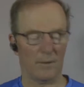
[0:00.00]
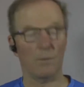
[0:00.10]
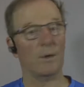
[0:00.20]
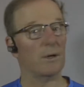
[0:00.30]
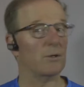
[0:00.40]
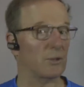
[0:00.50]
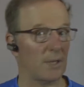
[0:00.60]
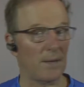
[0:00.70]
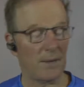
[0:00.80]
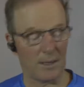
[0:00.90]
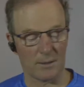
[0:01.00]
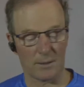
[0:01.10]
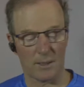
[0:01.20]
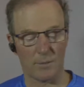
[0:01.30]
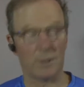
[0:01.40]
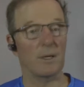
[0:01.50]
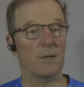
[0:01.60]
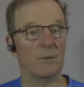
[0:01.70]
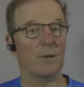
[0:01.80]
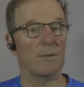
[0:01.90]
If you want to understand the end times, you
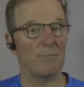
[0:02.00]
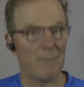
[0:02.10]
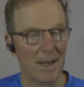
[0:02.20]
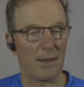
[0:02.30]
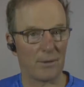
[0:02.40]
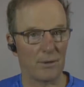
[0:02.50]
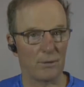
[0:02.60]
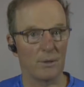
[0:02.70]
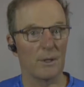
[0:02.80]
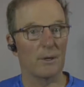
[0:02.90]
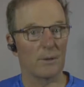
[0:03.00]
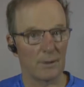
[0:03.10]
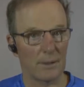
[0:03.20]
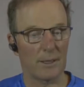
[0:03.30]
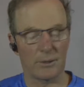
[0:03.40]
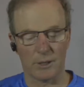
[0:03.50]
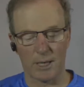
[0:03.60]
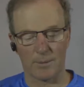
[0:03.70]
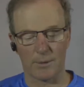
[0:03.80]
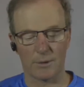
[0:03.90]
need to read Matthew, the later
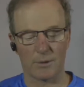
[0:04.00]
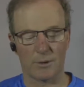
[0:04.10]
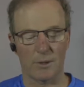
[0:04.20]
chapters,